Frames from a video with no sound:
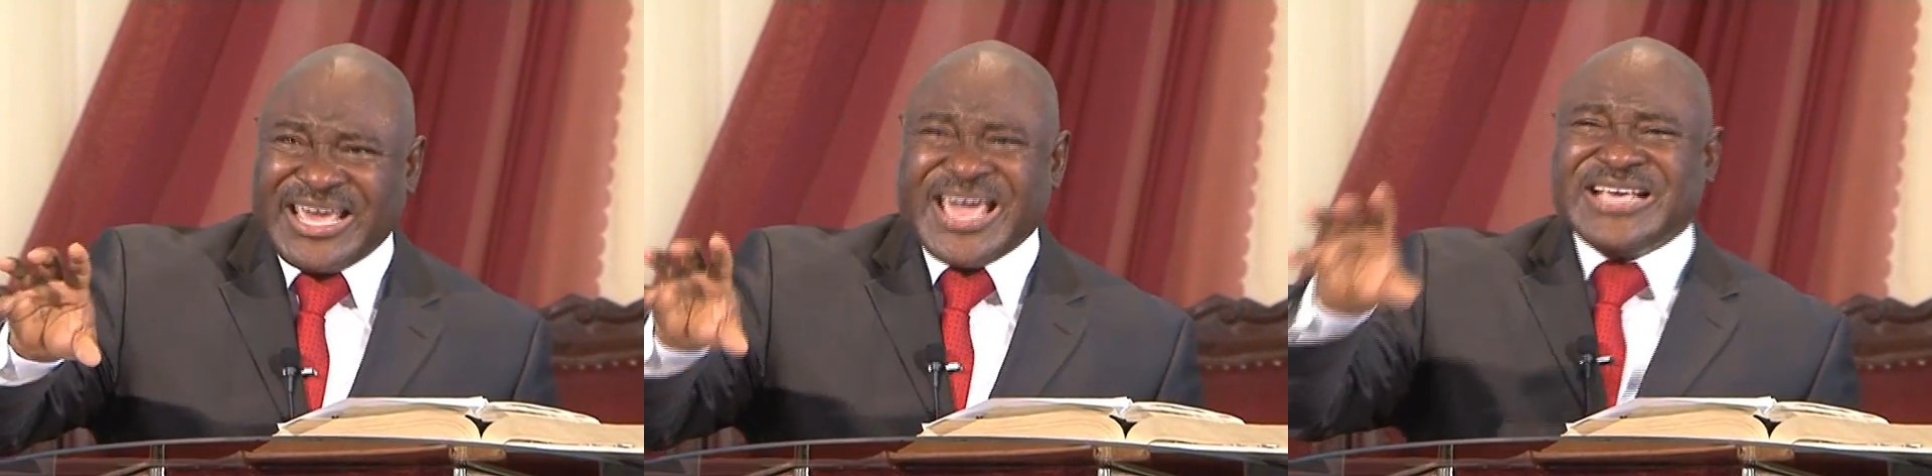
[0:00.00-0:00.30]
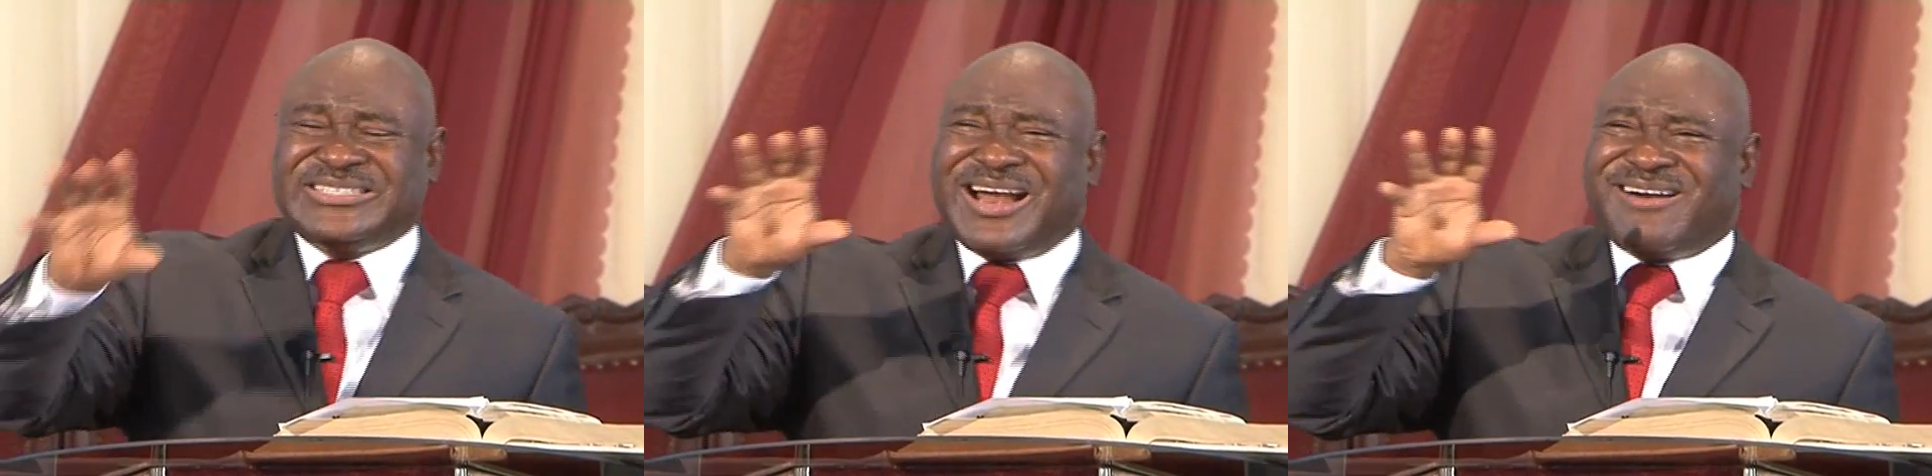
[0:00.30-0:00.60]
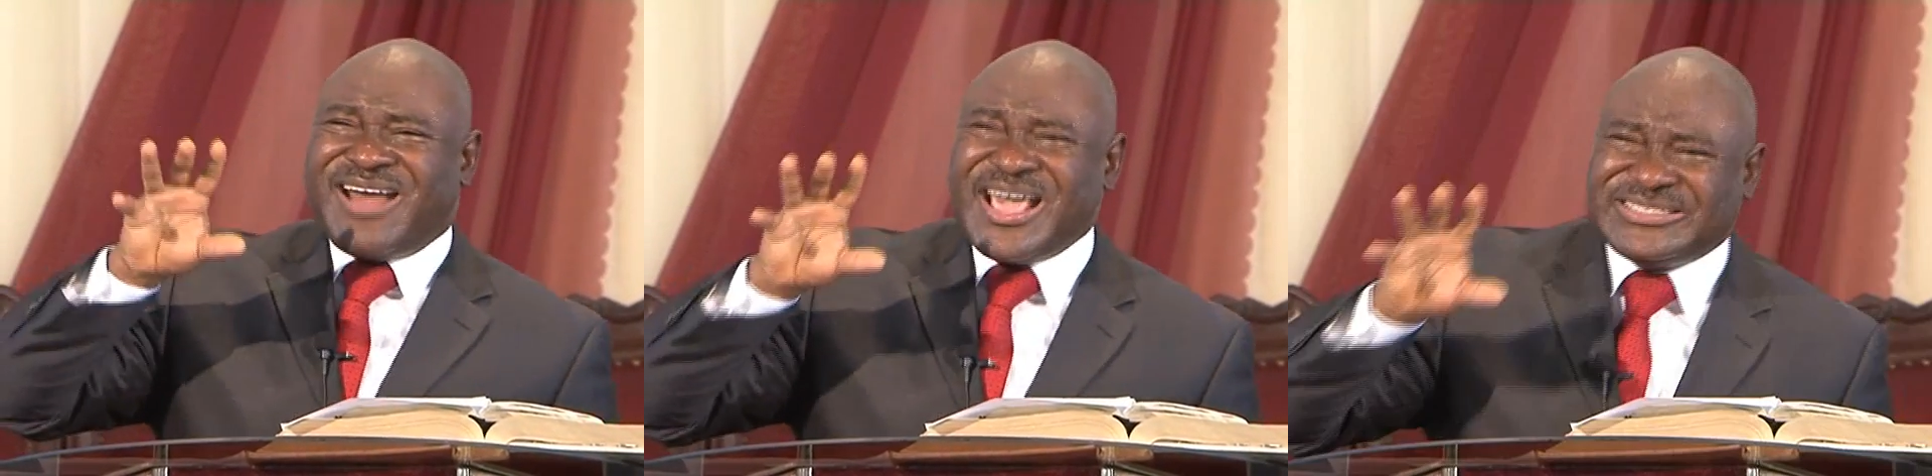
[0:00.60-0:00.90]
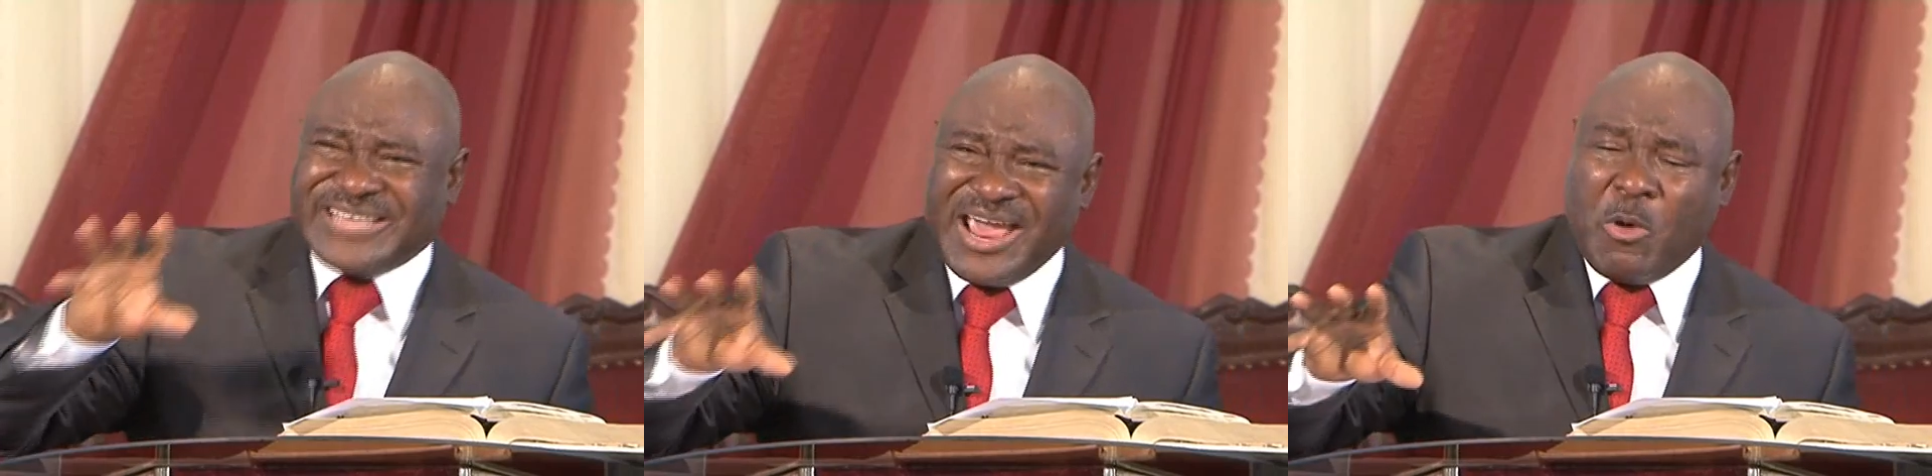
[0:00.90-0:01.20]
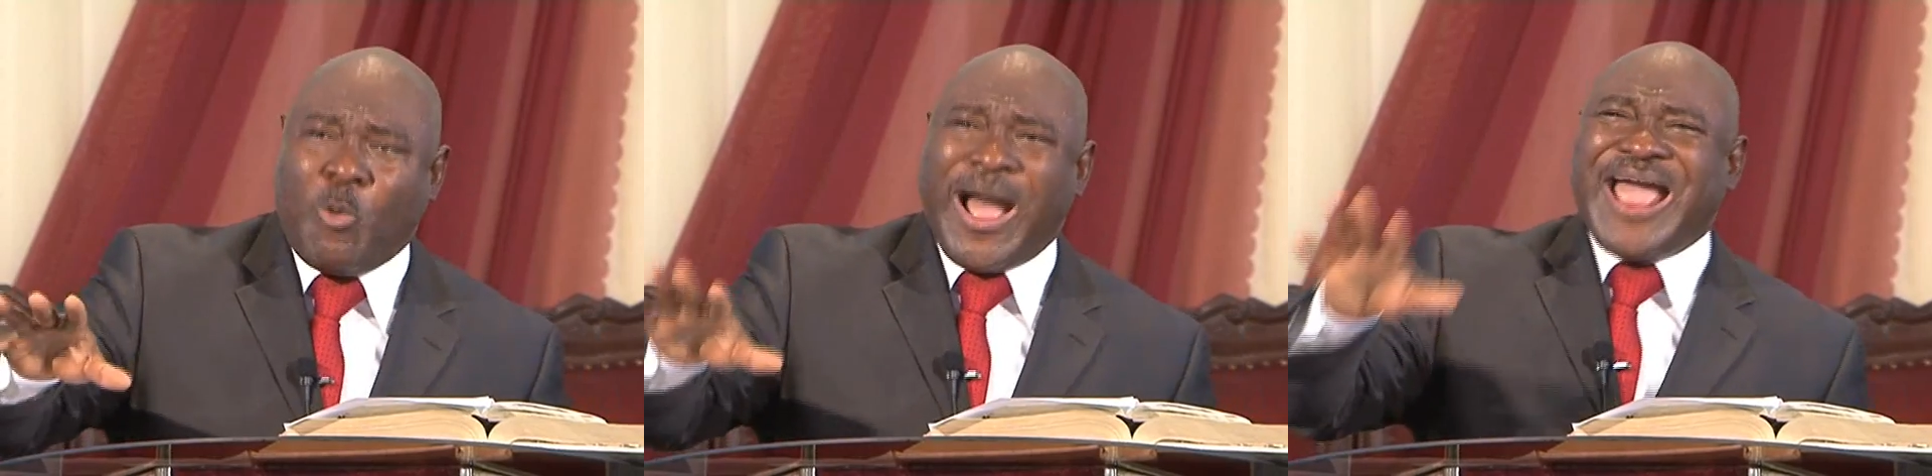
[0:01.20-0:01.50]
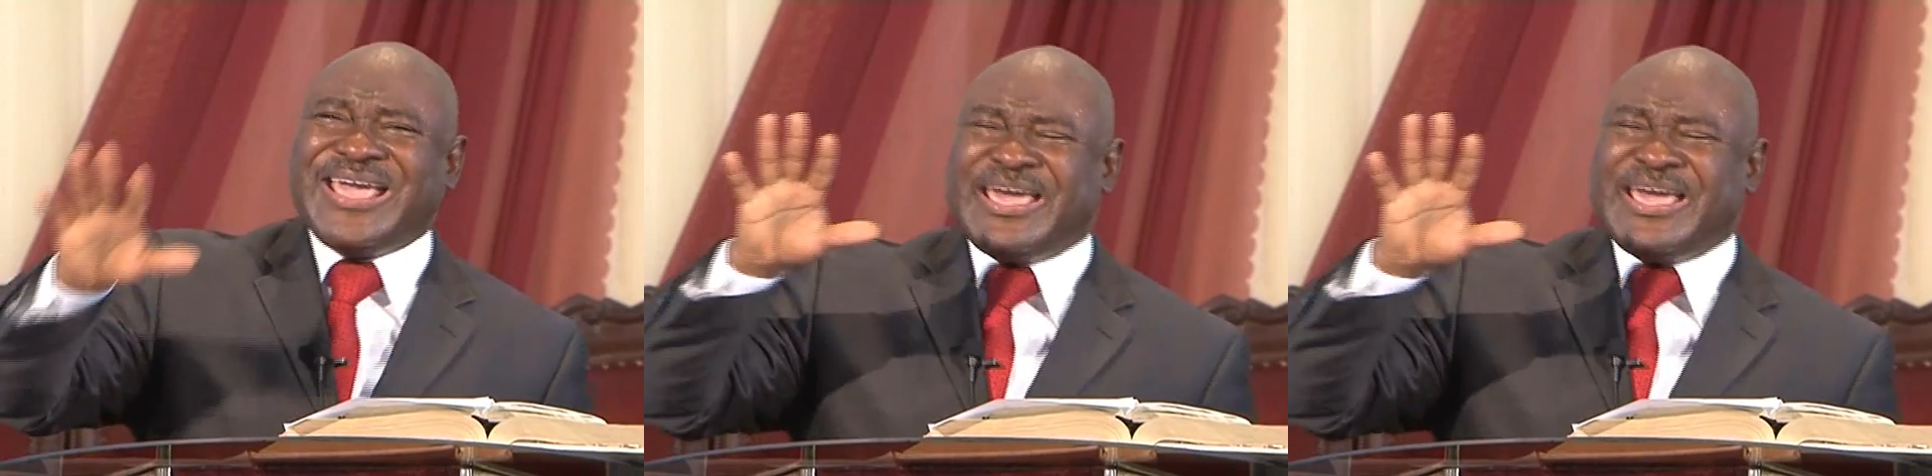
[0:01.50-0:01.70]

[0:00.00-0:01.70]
is the reason why